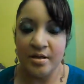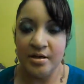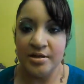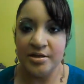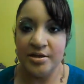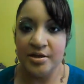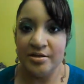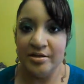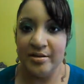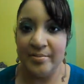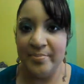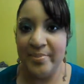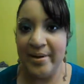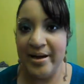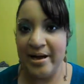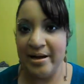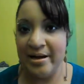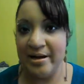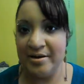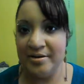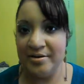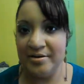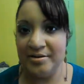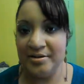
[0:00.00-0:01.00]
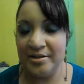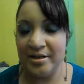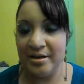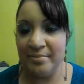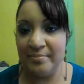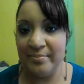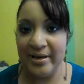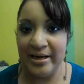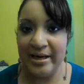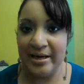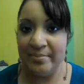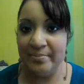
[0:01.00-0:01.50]
So the patterns are
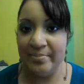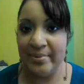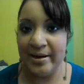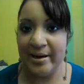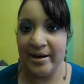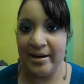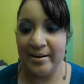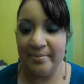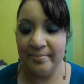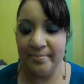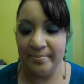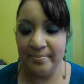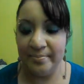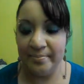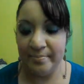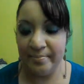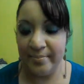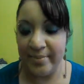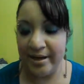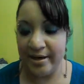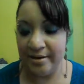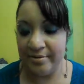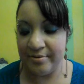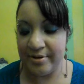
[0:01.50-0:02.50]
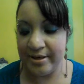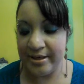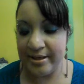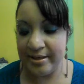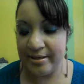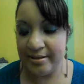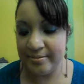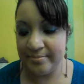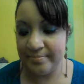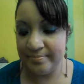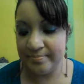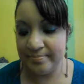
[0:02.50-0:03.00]
made by
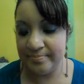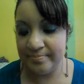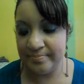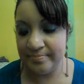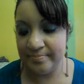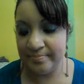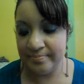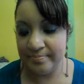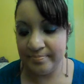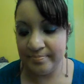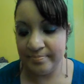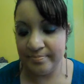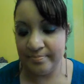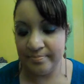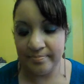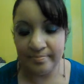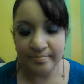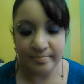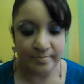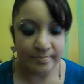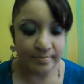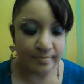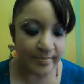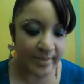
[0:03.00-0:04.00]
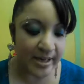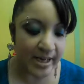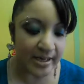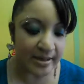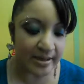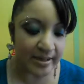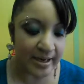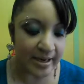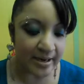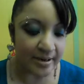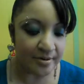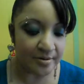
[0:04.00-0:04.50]
Mary
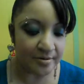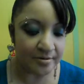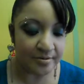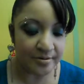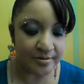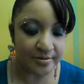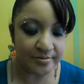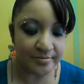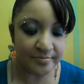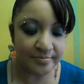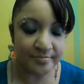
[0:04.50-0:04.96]
McDonald